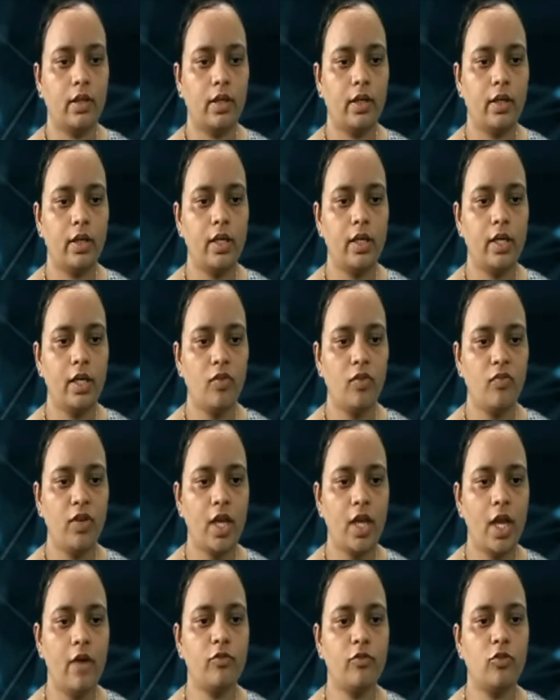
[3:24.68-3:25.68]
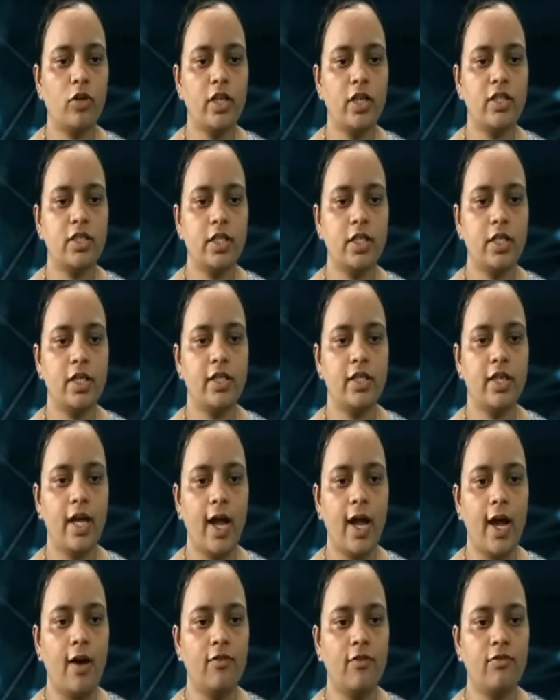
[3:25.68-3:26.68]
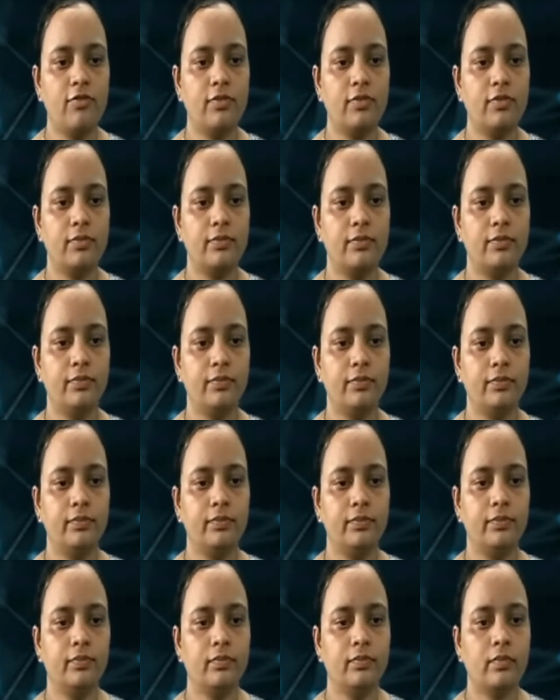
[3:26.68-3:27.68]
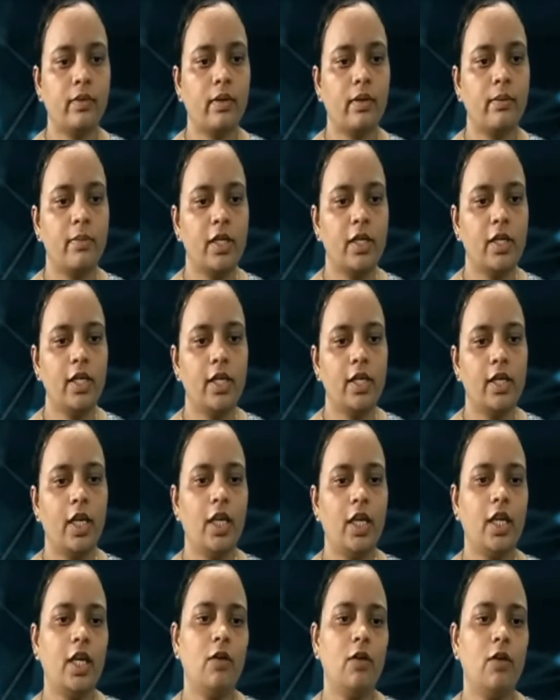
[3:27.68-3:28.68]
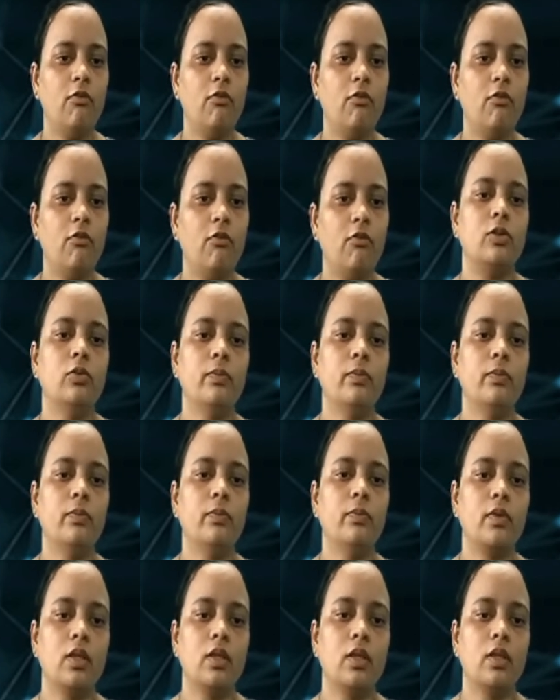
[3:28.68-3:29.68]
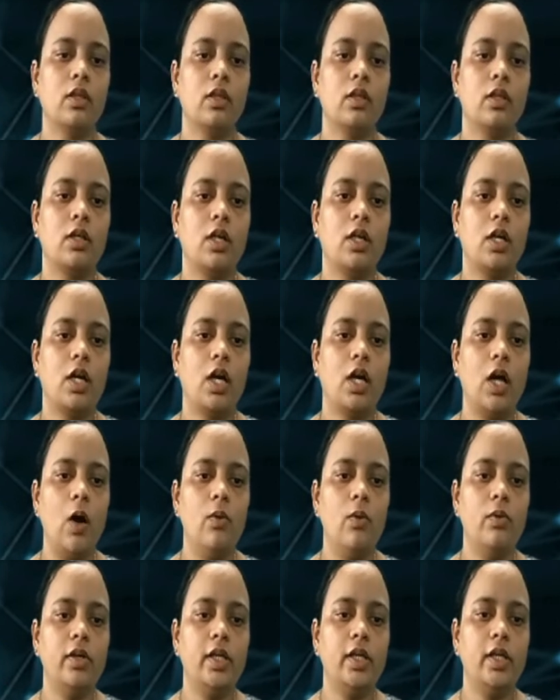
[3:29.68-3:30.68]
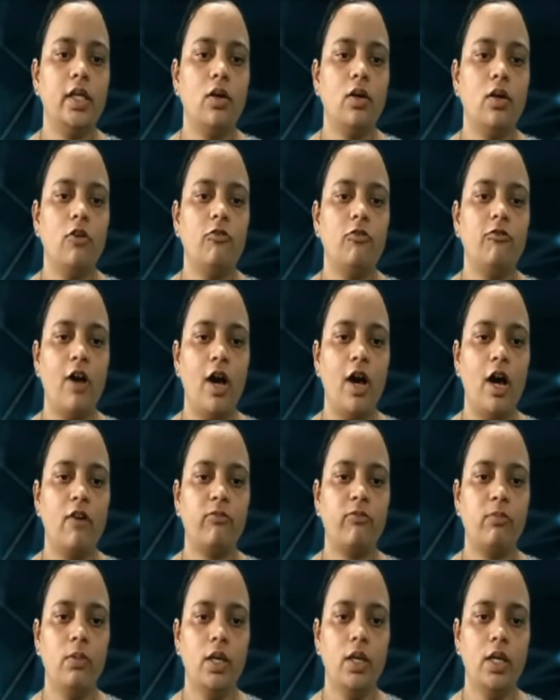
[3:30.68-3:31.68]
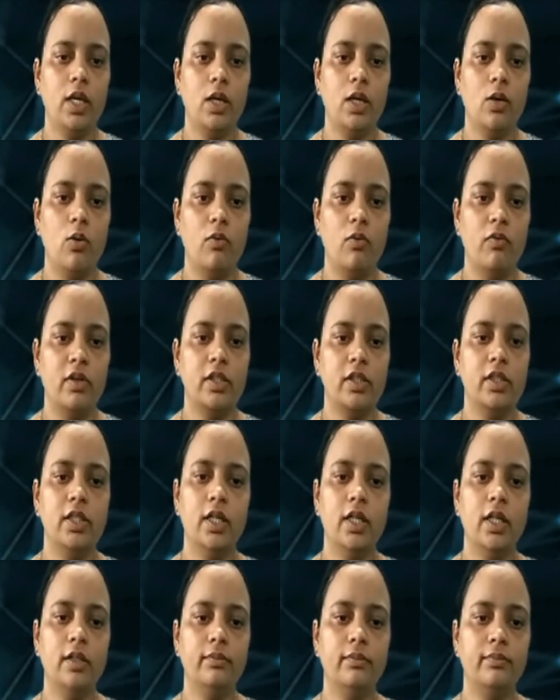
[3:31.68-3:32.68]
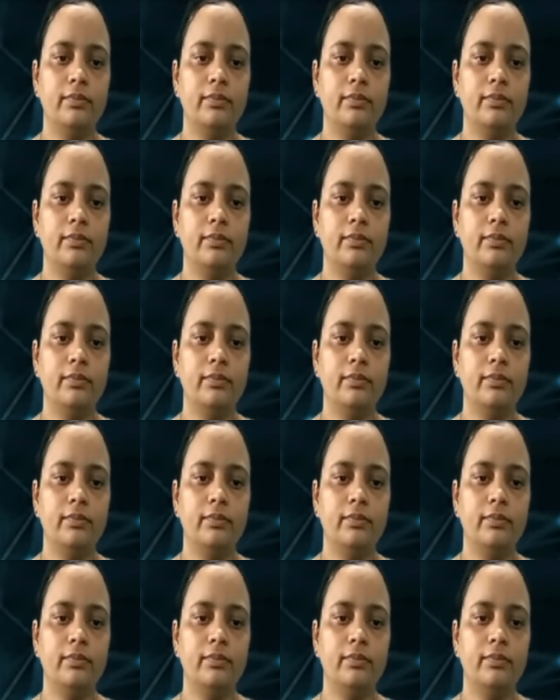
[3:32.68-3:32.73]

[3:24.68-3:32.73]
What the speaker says: here we have to consider the half b equal to counting of half b over here